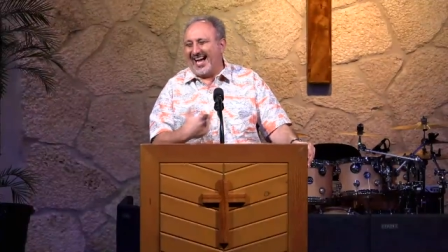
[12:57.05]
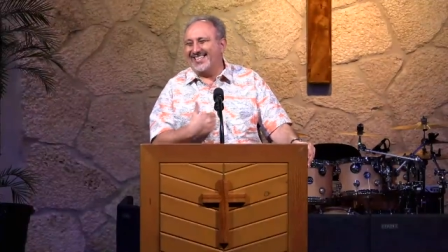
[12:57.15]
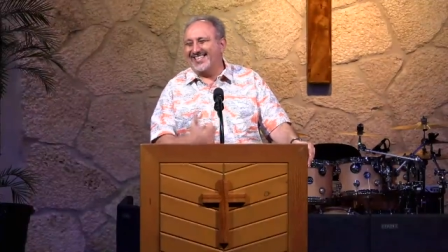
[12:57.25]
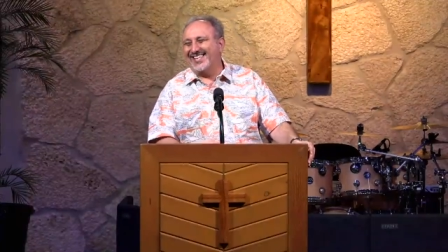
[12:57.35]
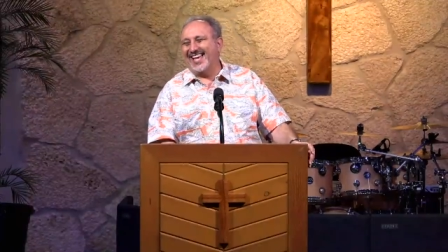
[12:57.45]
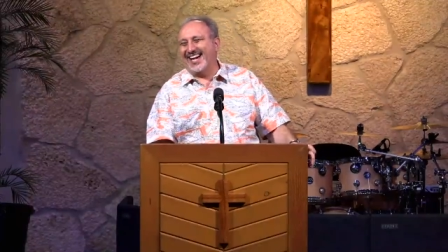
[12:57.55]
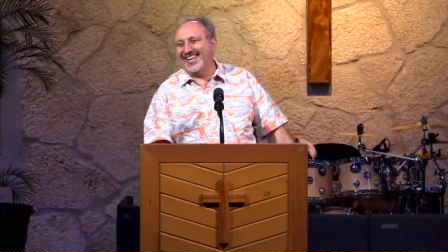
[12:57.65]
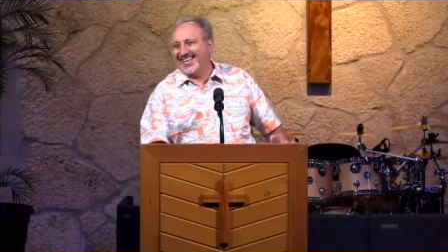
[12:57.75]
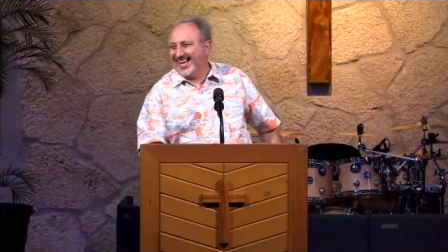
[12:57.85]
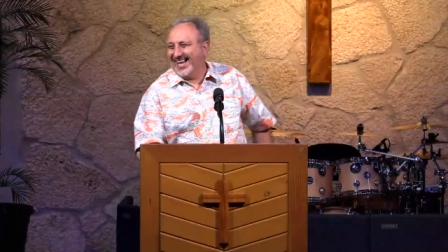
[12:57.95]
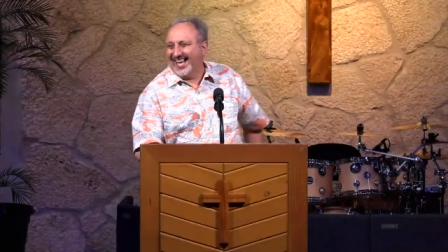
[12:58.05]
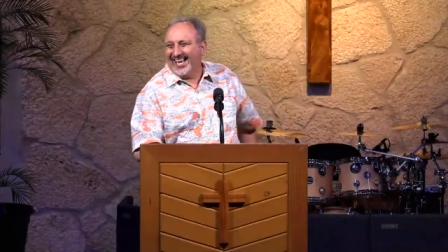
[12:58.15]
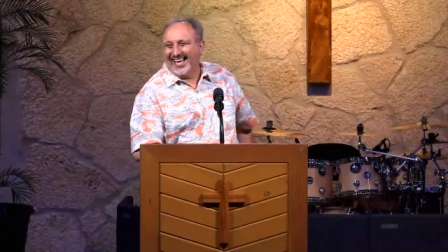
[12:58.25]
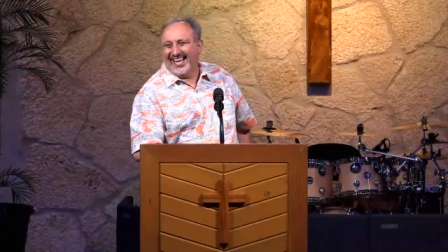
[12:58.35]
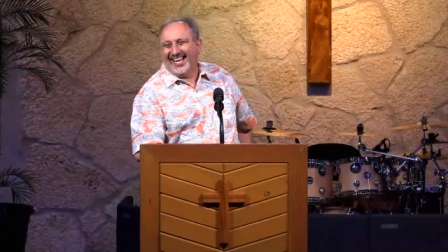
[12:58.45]
I did that.
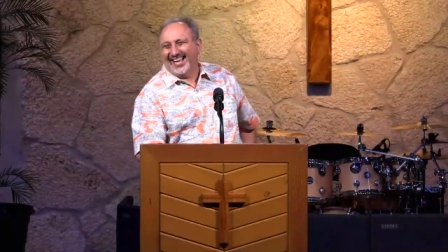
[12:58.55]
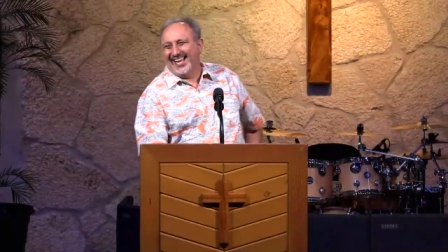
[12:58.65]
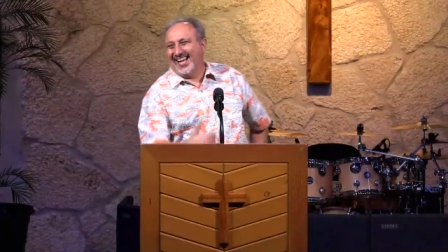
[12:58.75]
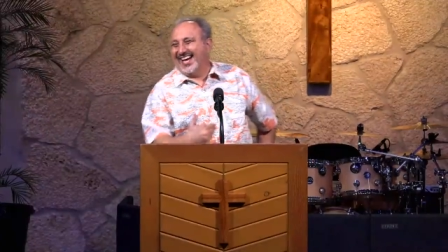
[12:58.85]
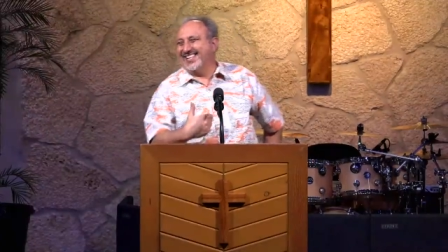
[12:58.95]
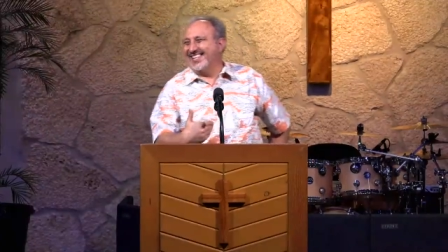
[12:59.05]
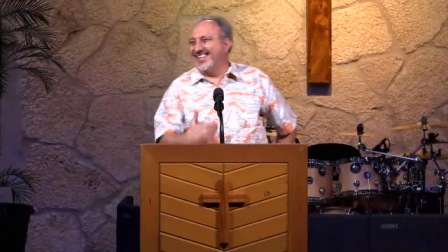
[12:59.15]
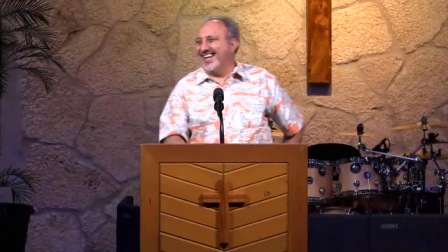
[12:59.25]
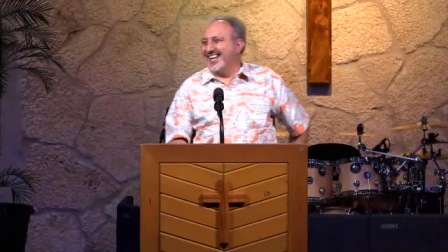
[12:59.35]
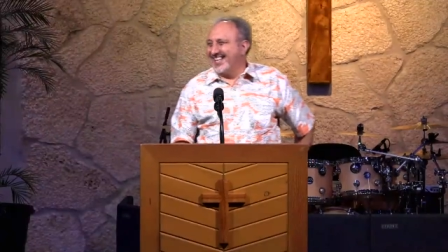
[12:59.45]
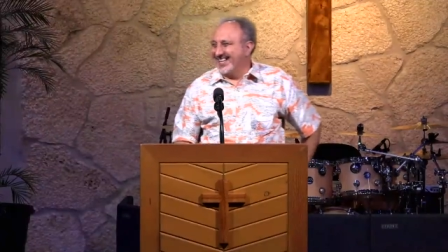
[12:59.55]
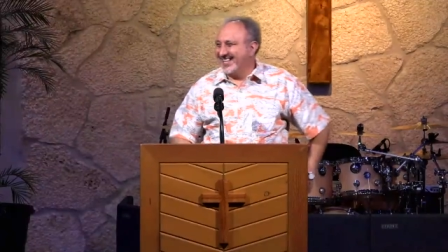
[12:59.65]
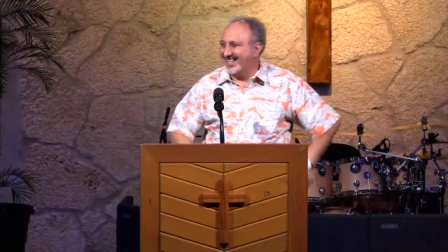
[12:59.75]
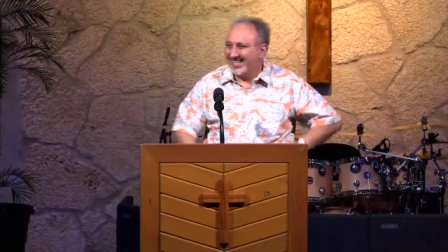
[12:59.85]
I did that.